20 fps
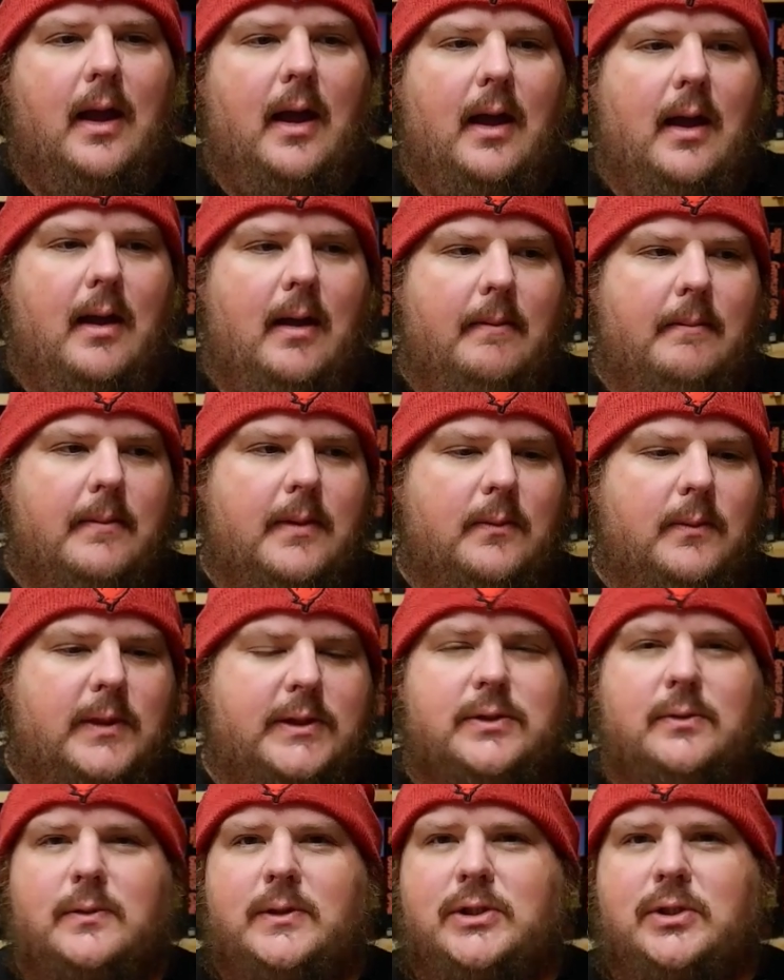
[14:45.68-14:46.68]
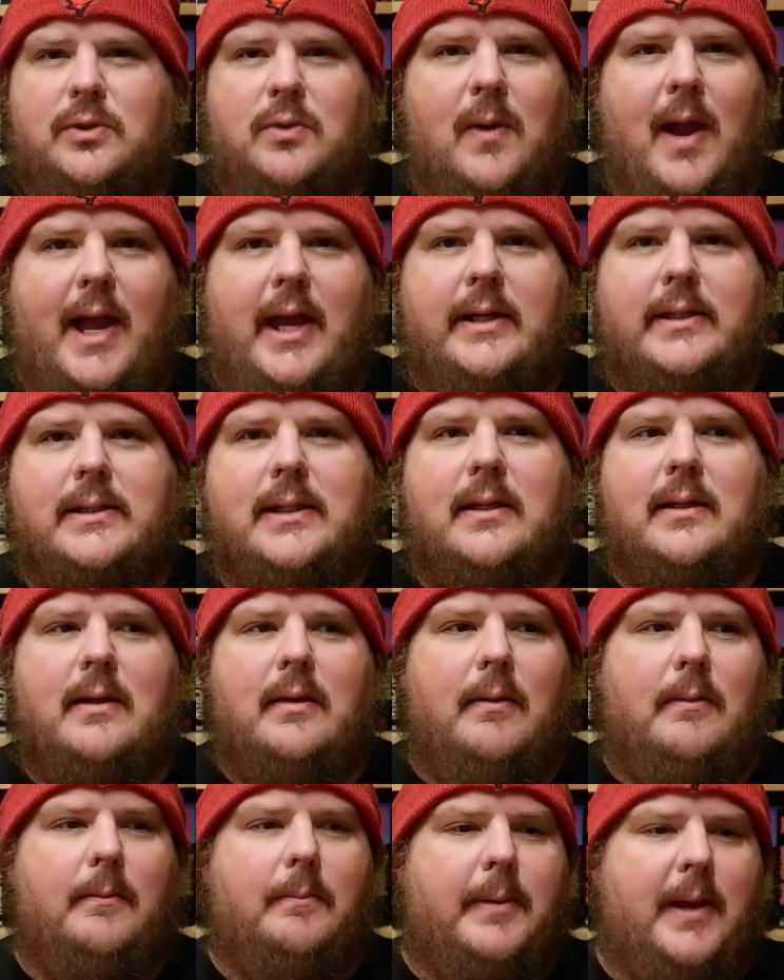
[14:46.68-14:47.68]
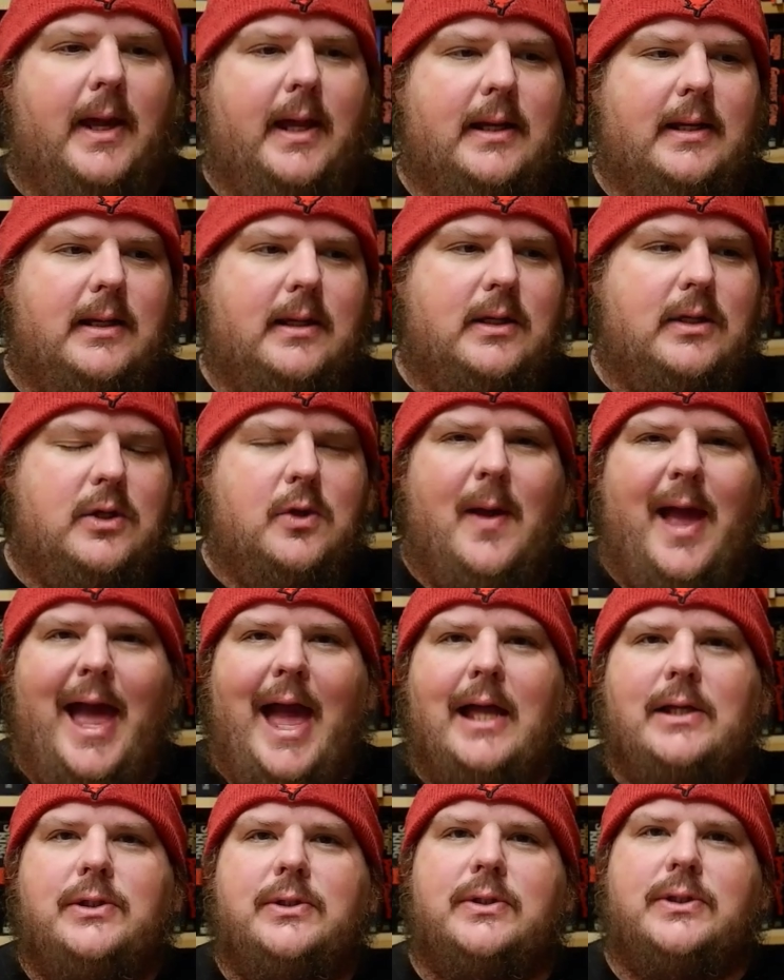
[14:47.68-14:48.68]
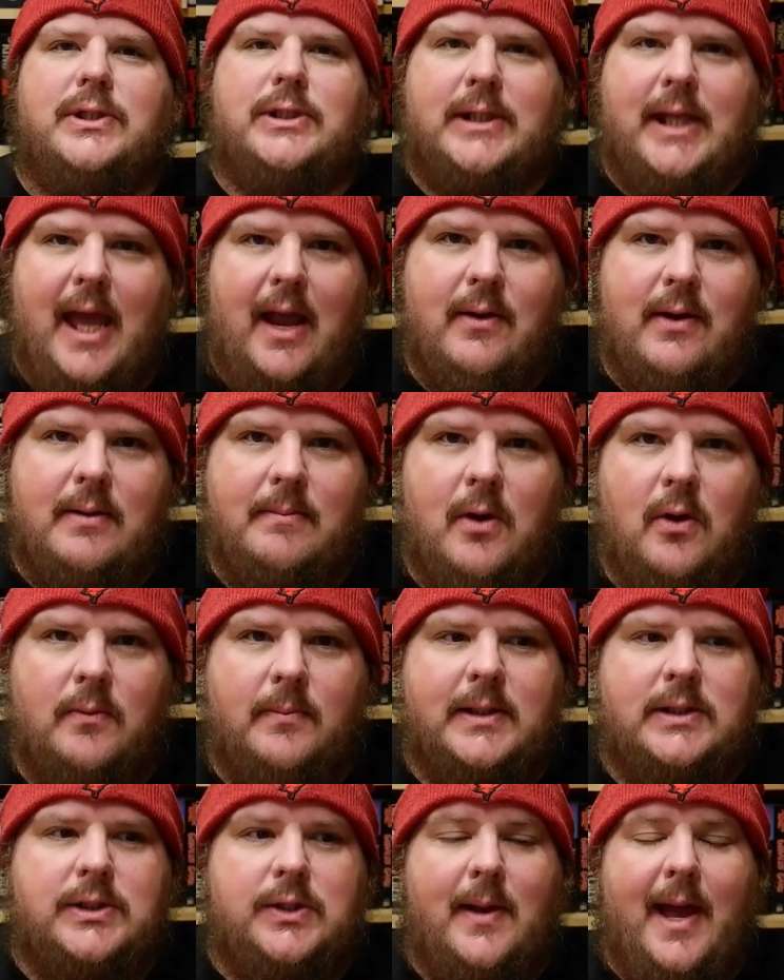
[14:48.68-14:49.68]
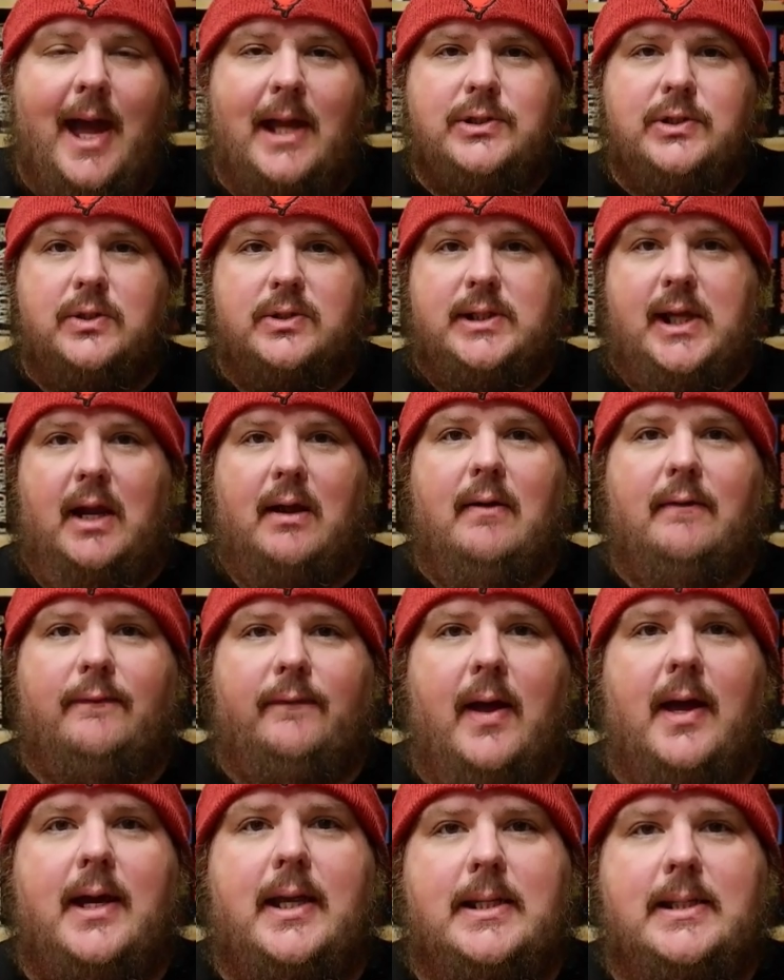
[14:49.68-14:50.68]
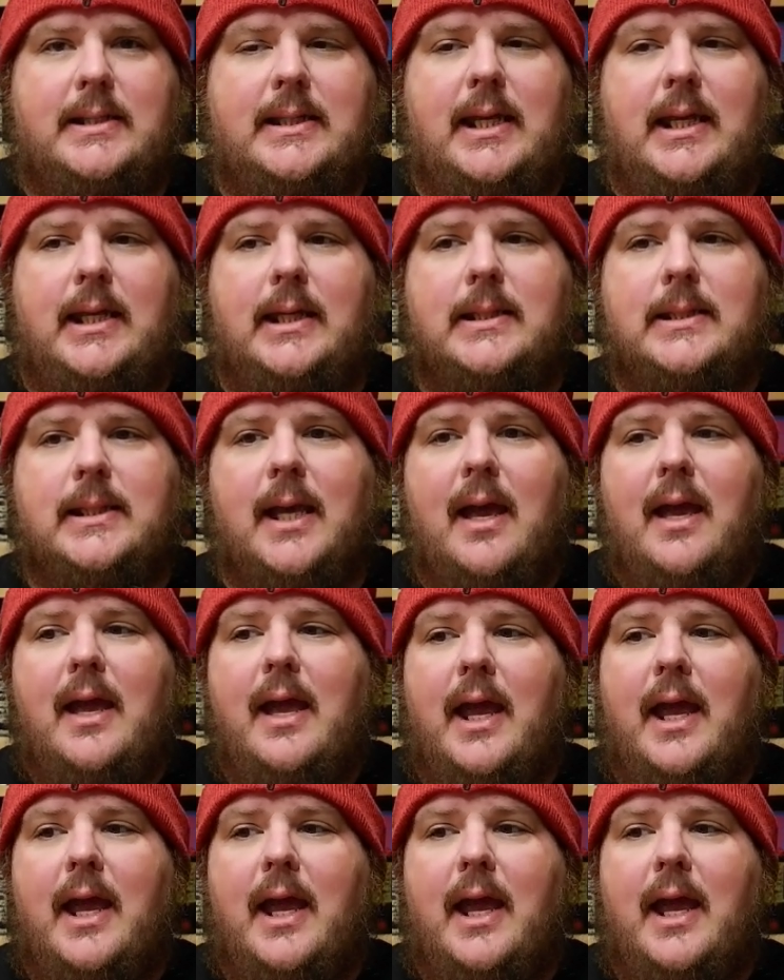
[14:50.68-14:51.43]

Um, was was great, but you had your scary moments, you had your terrifying scenes.